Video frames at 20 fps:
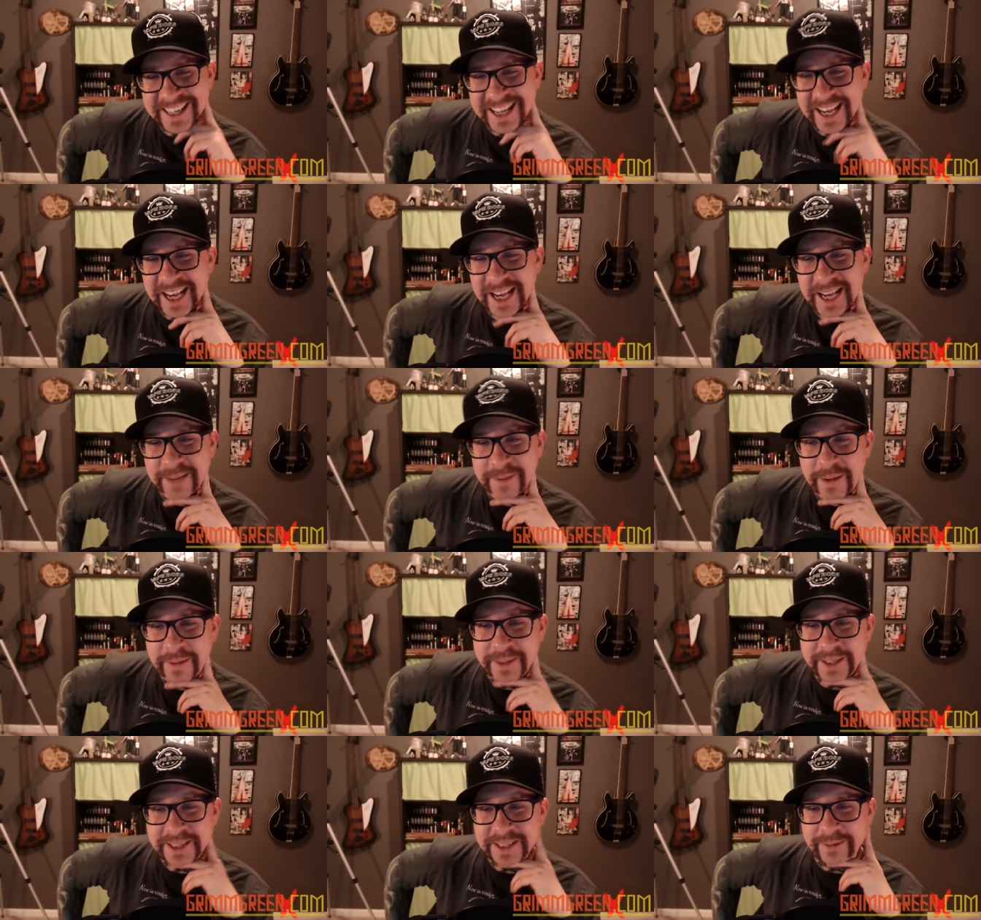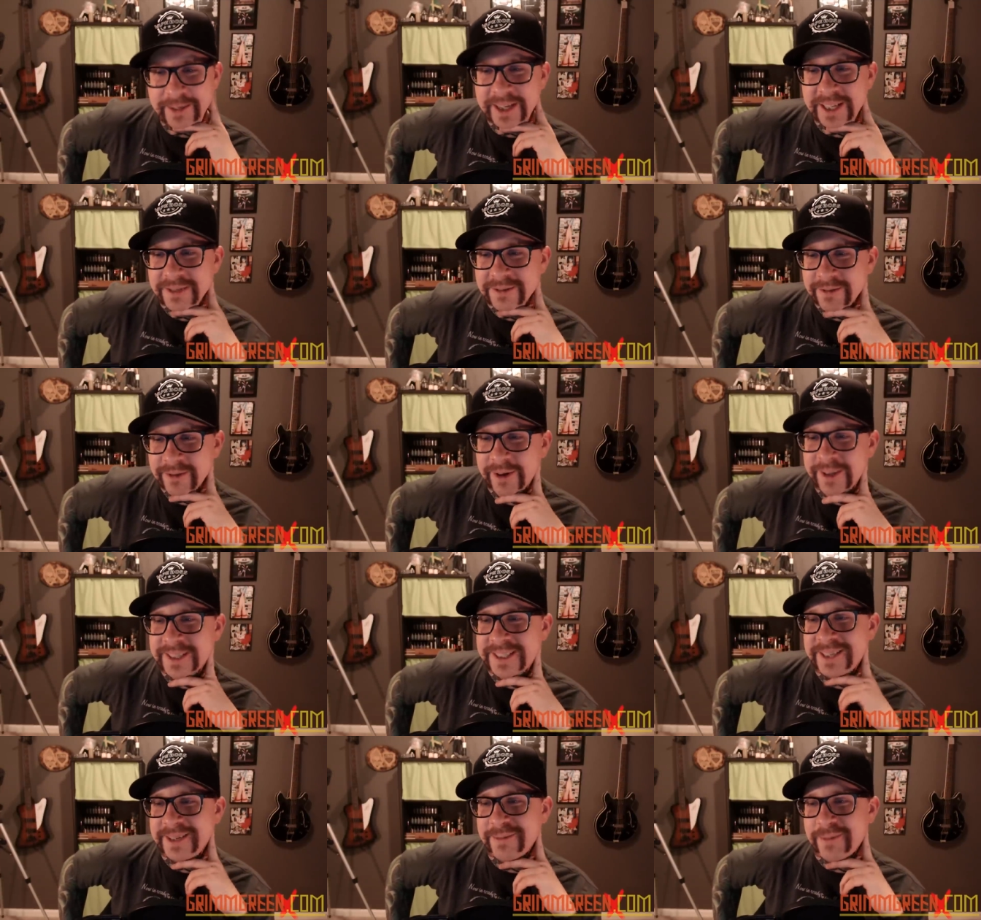Uh, maybe someone has
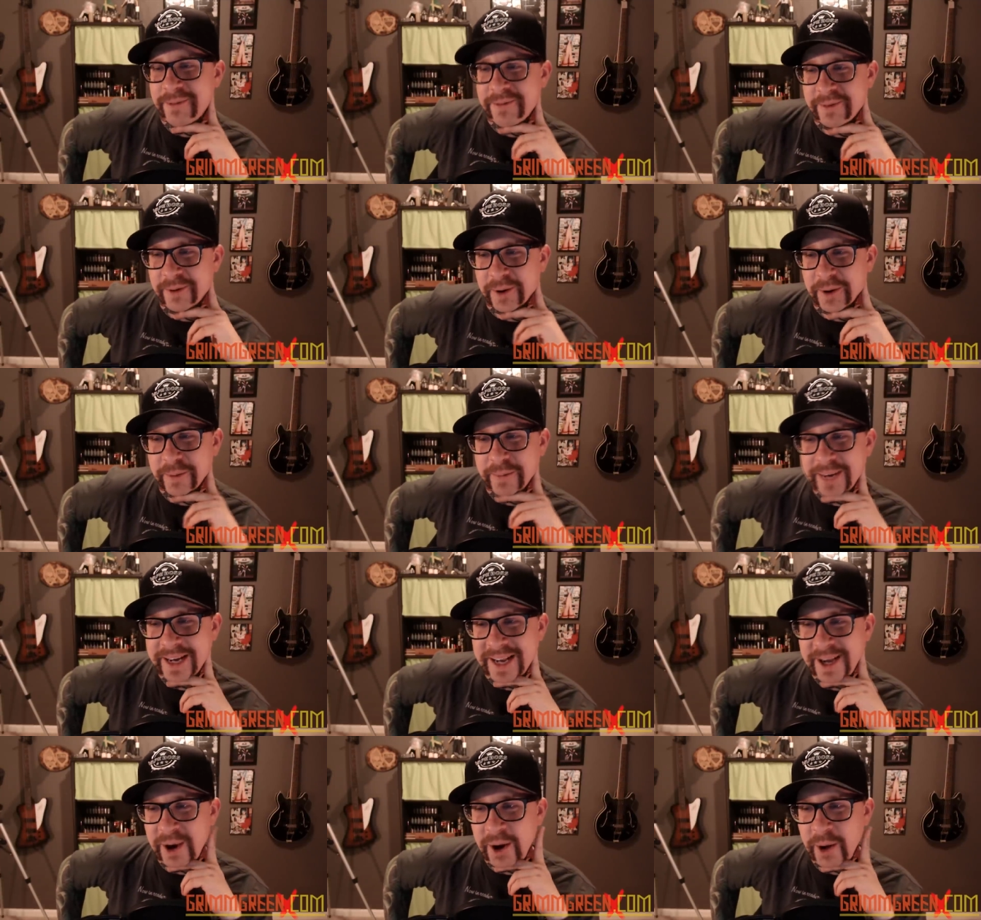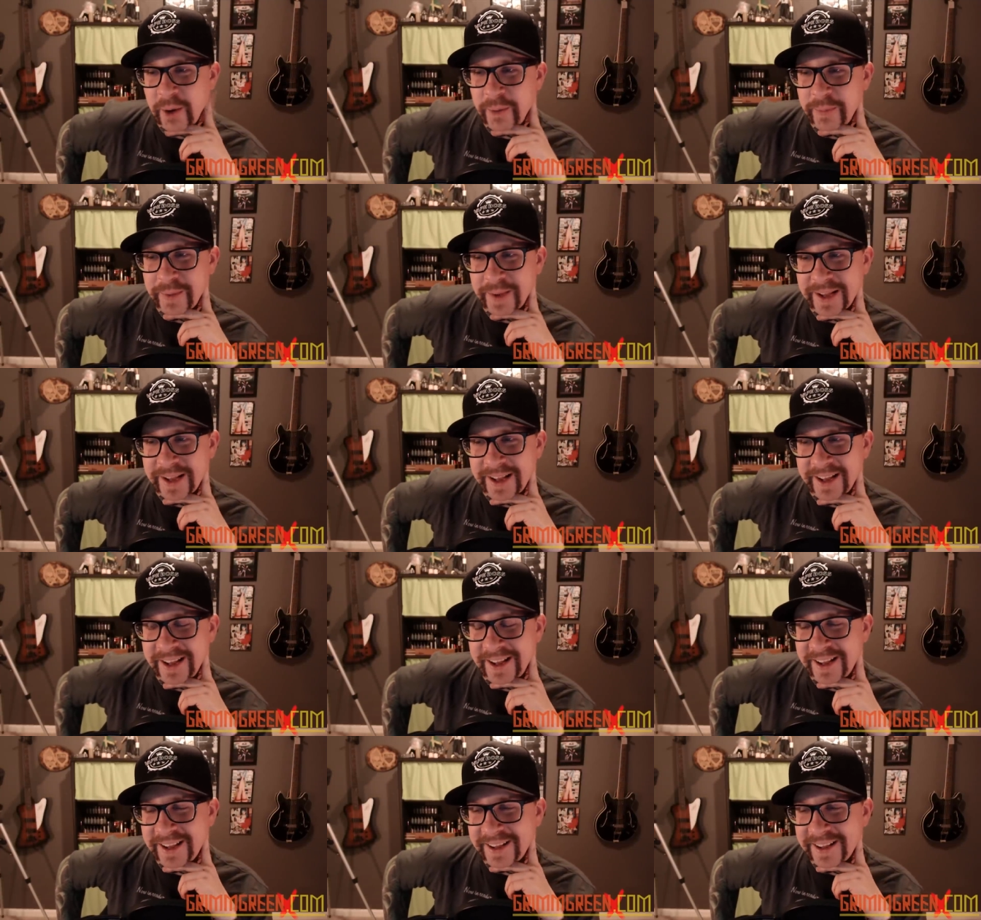requested it before, but I hope
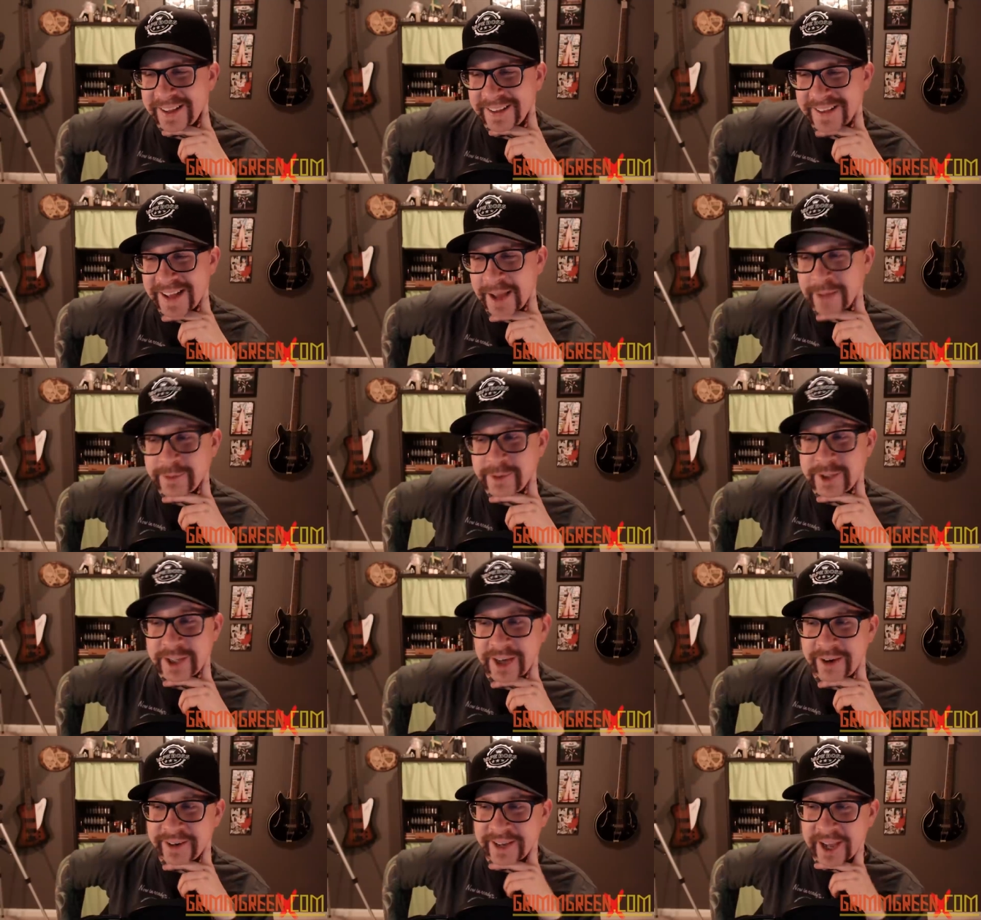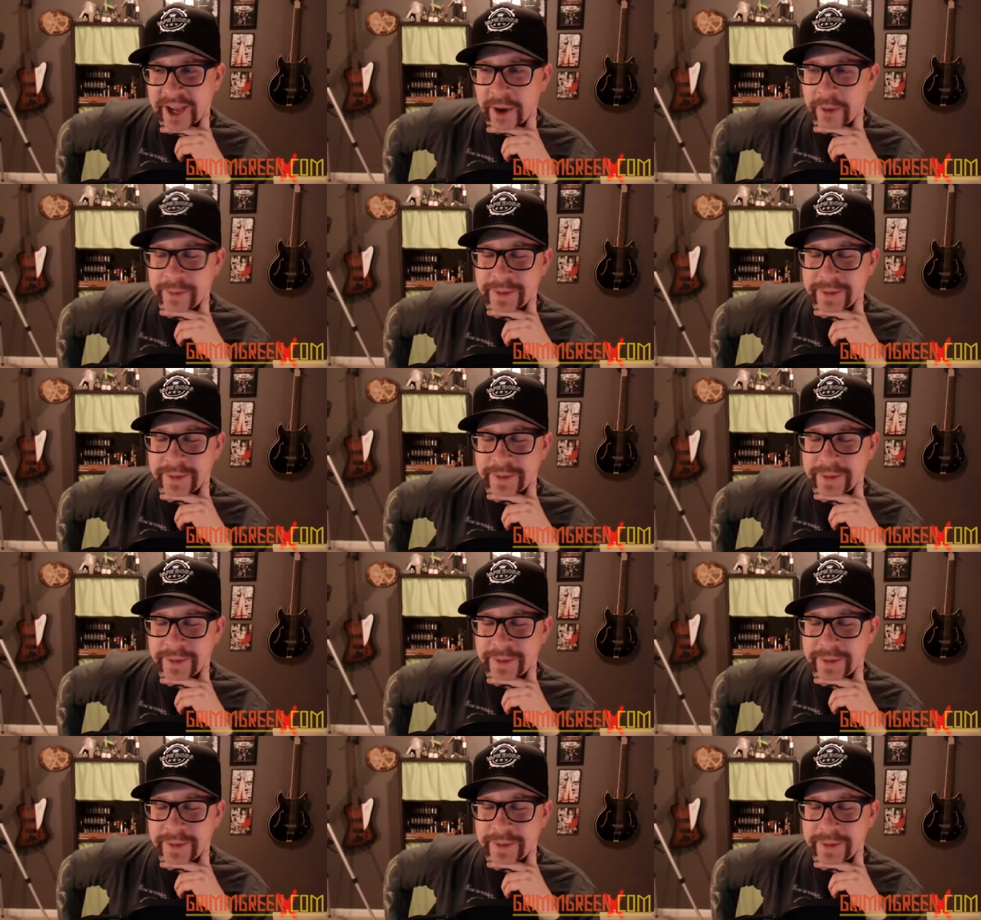uh, I'm shouting out